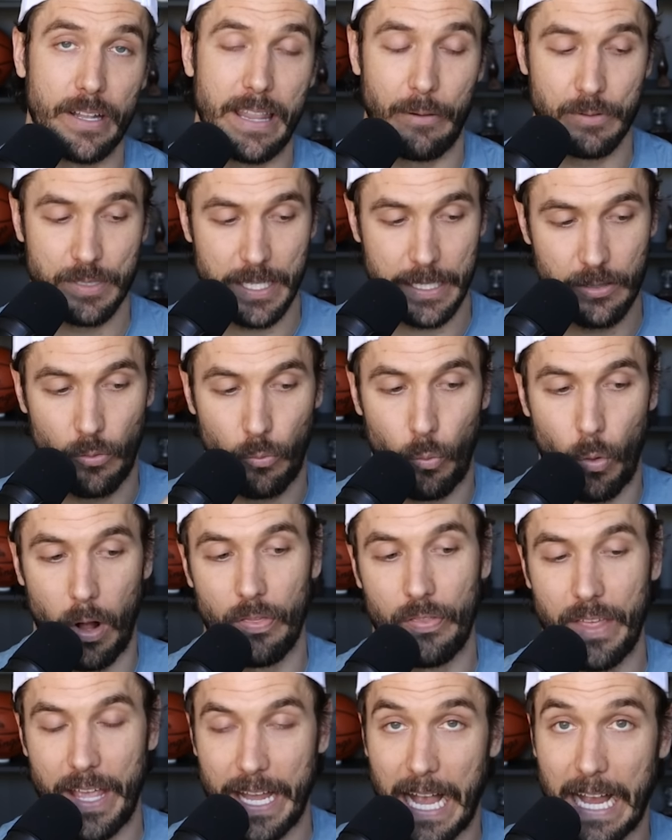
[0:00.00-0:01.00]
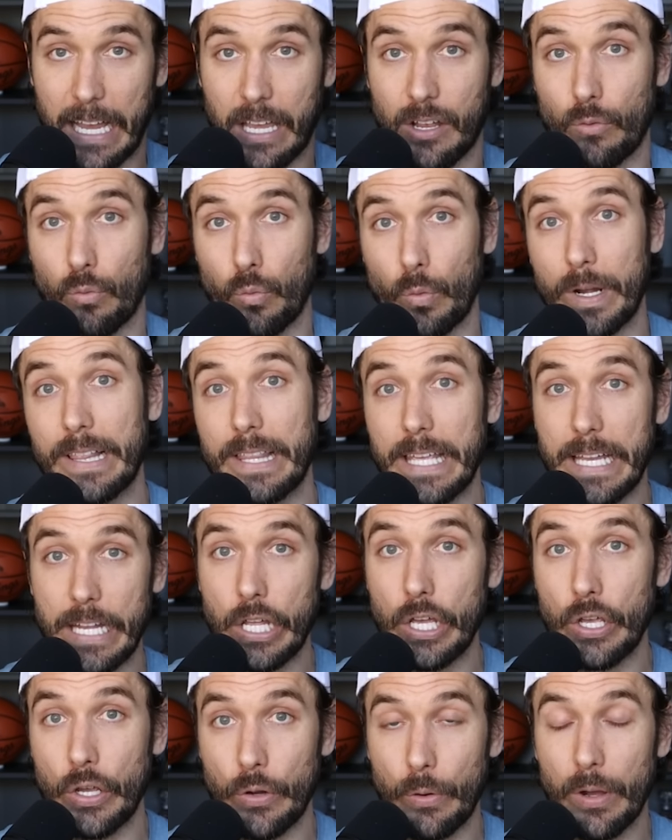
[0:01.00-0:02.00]
That was like the one thing I could really
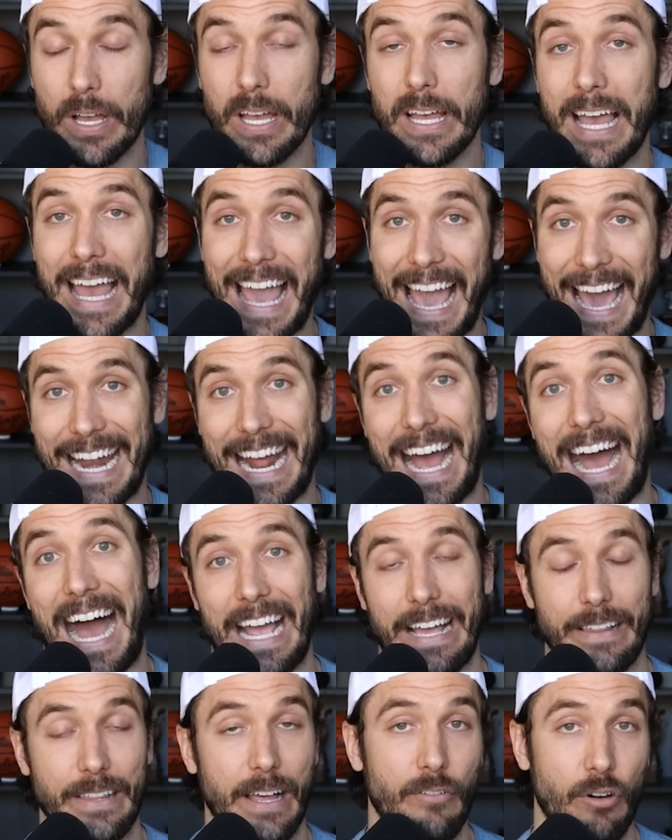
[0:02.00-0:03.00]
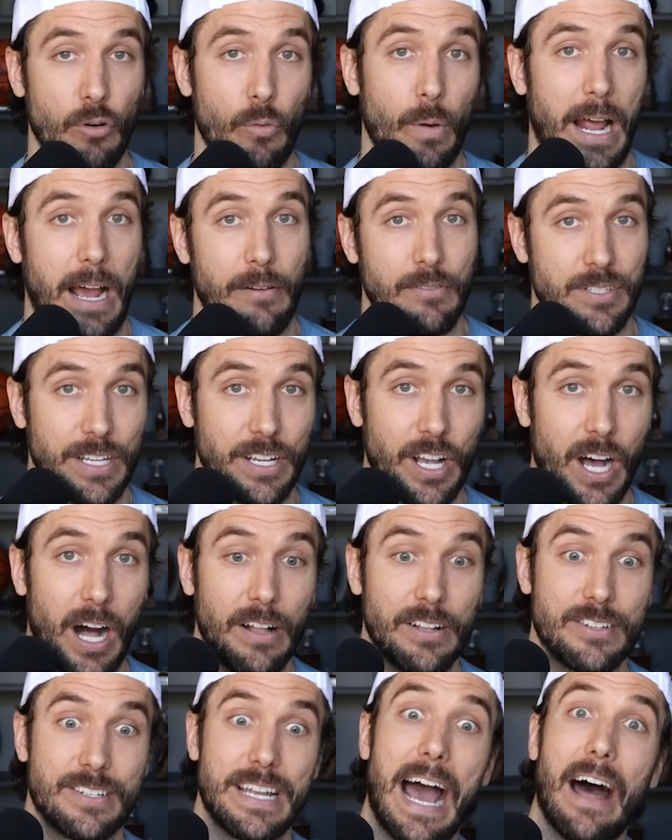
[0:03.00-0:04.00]
do at a high level when I was in
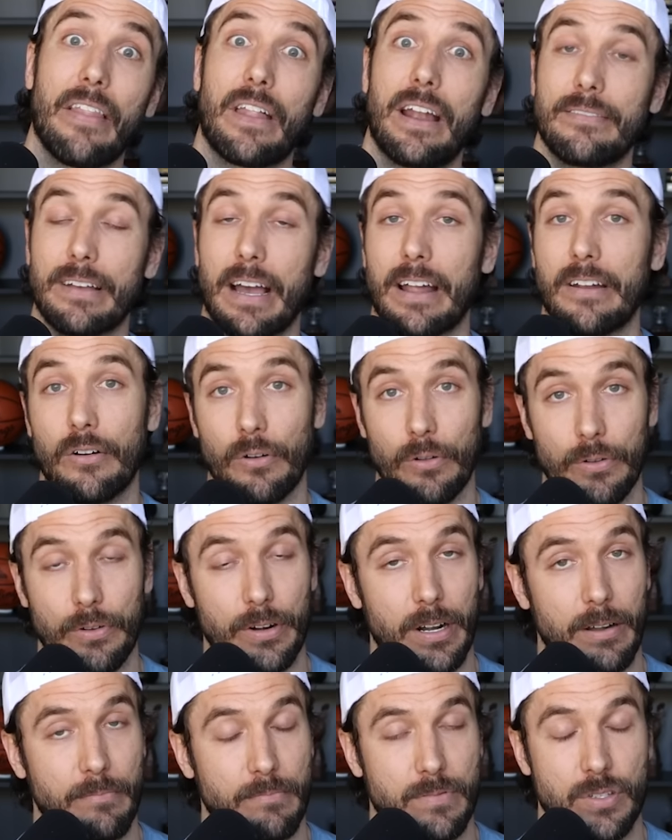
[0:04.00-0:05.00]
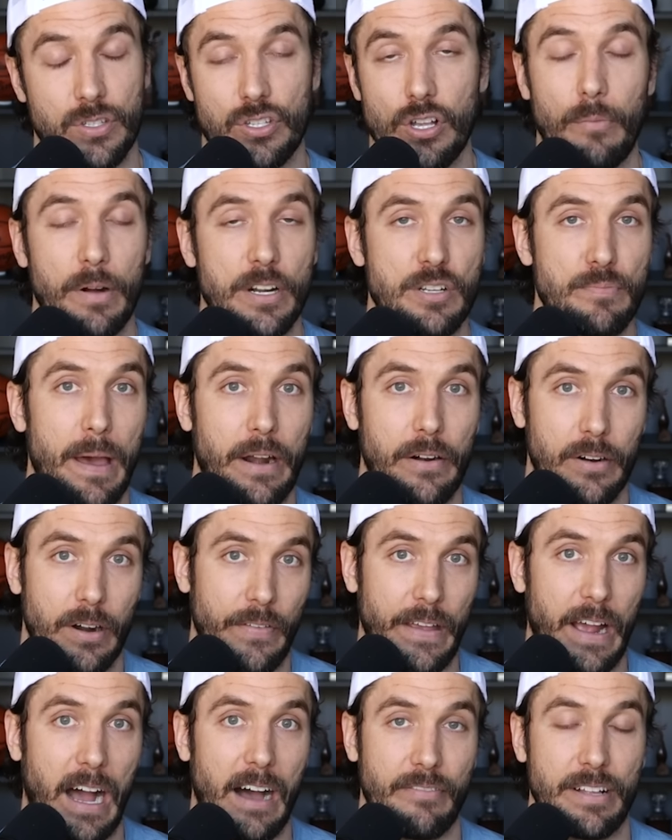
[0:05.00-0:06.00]
college. Now that I've gotten older, I'm so much better on
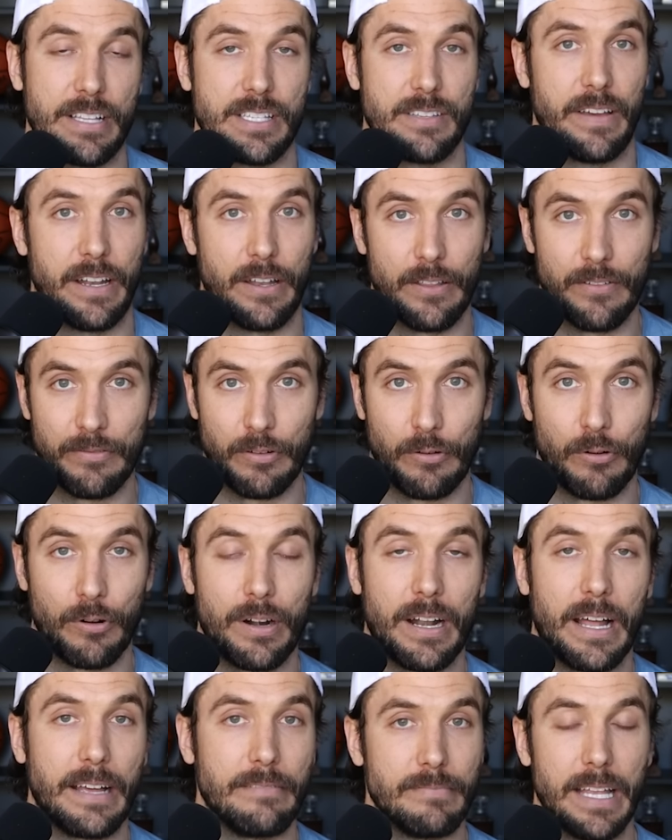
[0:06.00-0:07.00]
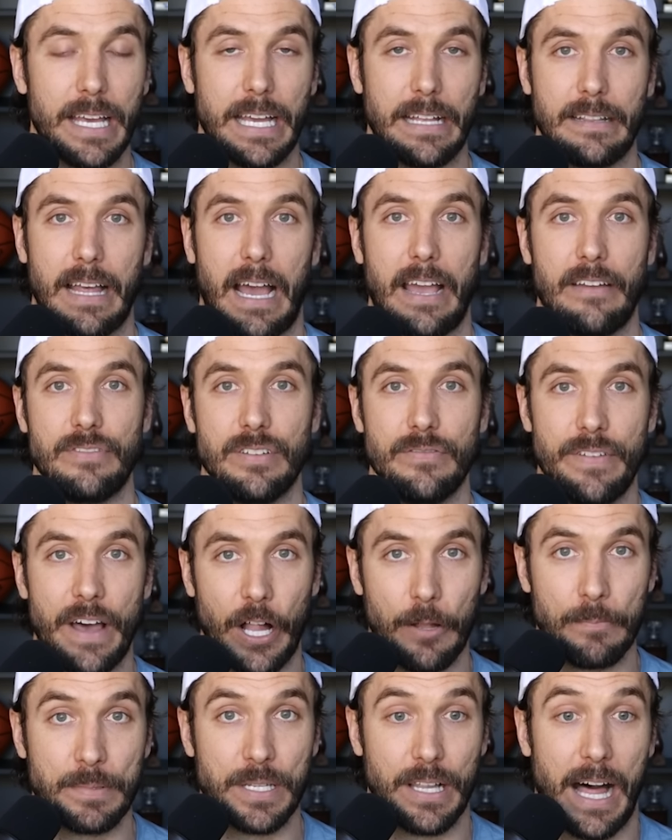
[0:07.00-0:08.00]
the offensive end of the floor and I've
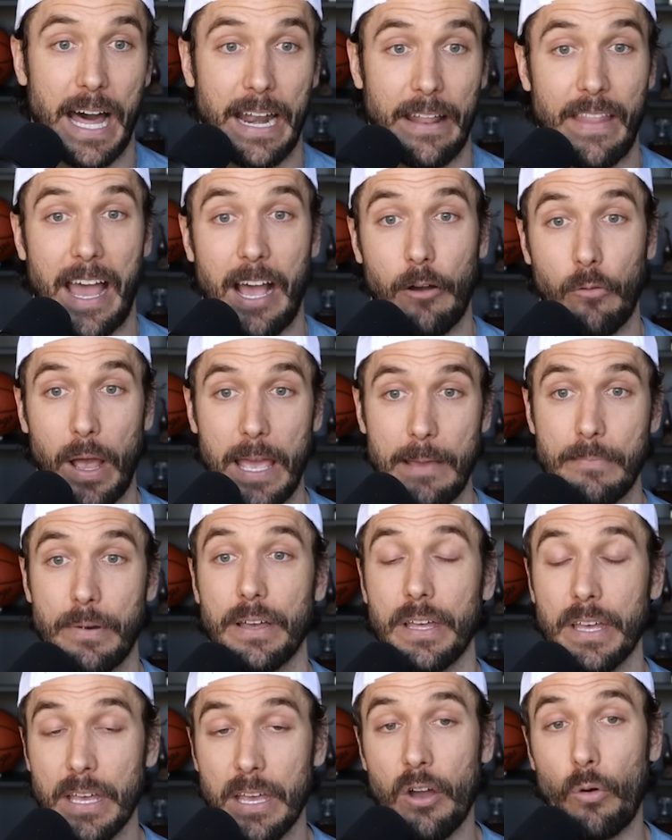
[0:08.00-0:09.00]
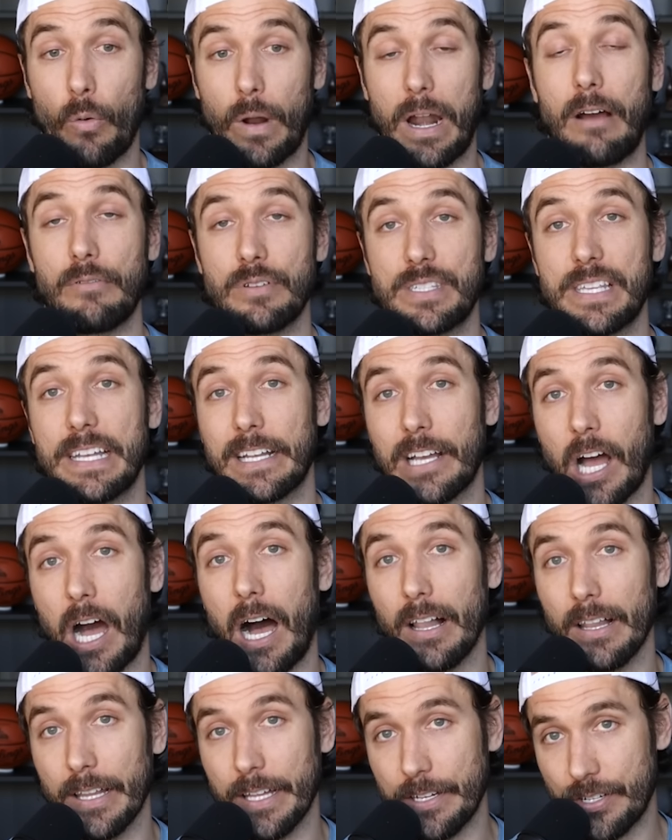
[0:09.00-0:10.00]
developed a lot in that way. But when I was in
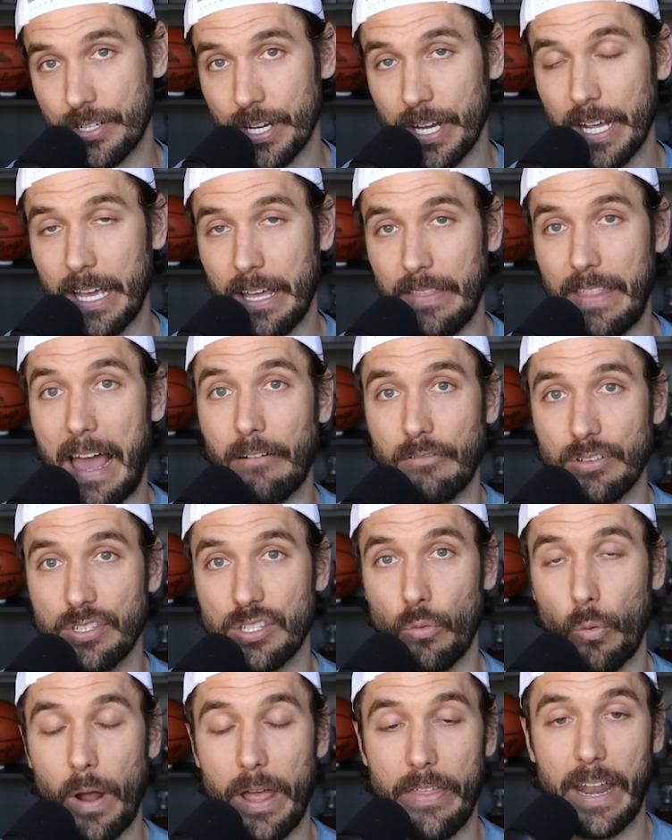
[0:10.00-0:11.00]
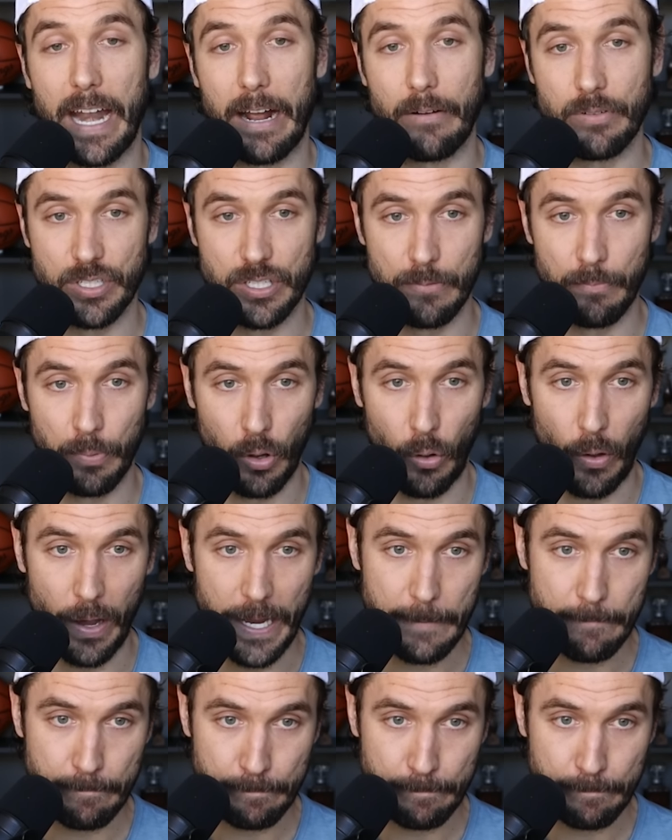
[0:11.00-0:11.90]
college, that was the way that I was deployed.